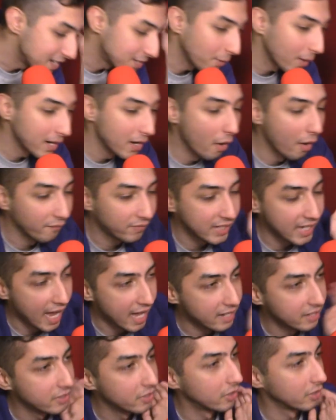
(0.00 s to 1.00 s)
I just want to know if the
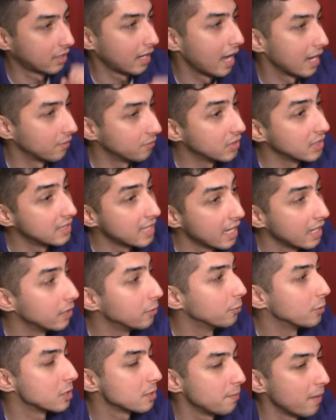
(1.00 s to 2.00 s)
editor kind of did that
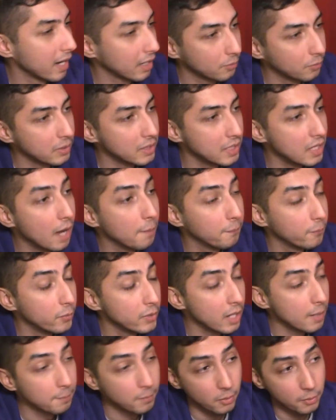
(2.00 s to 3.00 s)
in respect when he
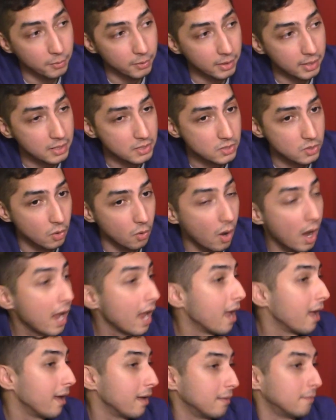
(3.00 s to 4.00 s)
re-uploaded it. So
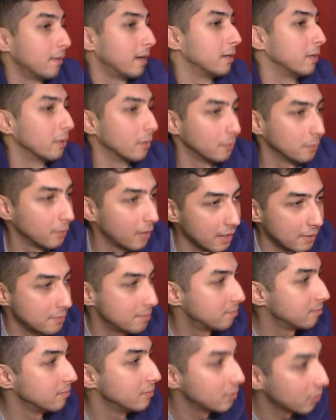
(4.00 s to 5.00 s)
I don't know. I have
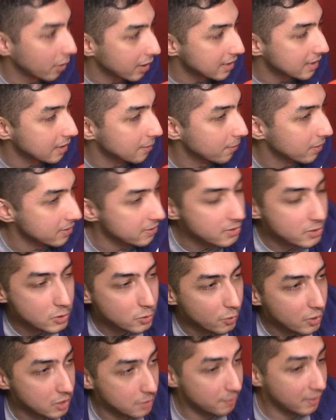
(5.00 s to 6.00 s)
no idea about the
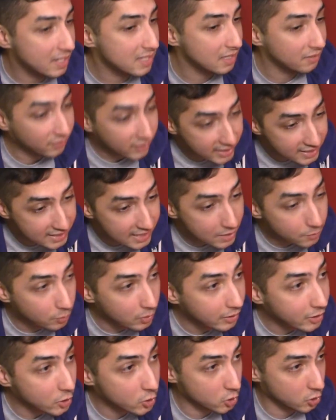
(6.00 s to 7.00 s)
situation, because if he did
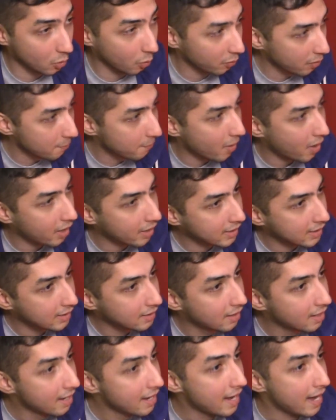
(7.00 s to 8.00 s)
really show the
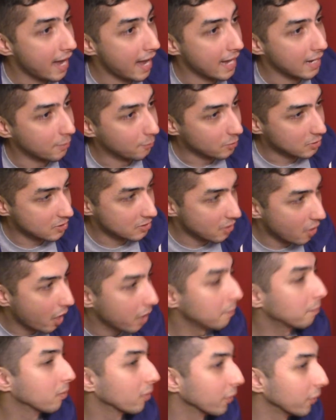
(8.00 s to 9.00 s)
body and it was
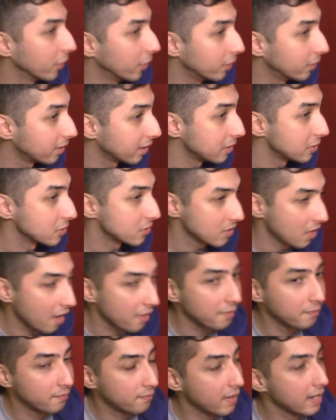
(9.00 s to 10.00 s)
not blurred and you
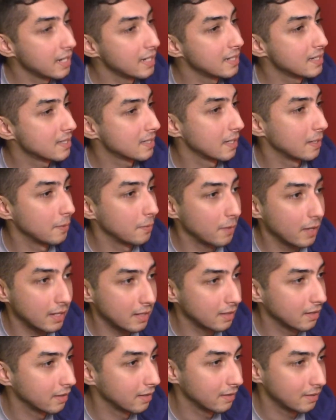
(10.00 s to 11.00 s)
saw the face and
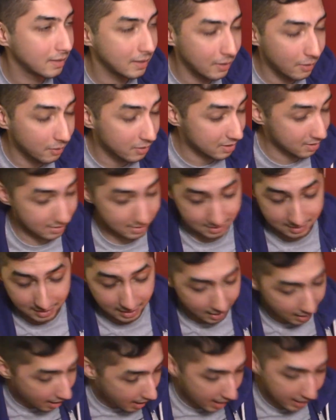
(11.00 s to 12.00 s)
it's
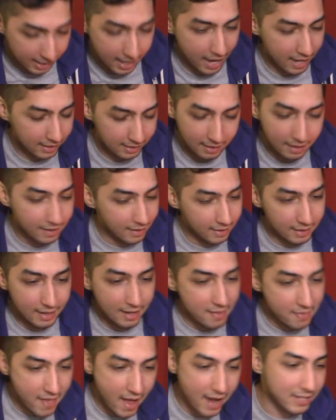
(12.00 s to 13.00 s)
I can't.
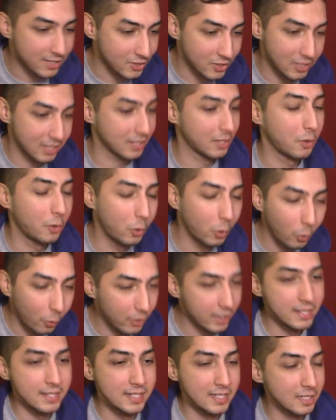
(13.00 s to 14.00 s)
That's just
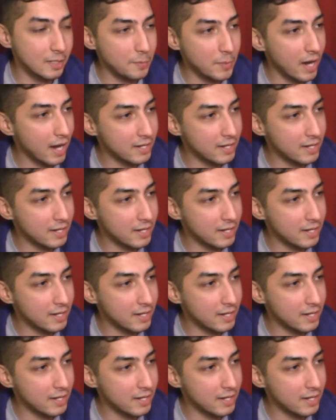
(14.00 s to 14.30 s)
crazy to me.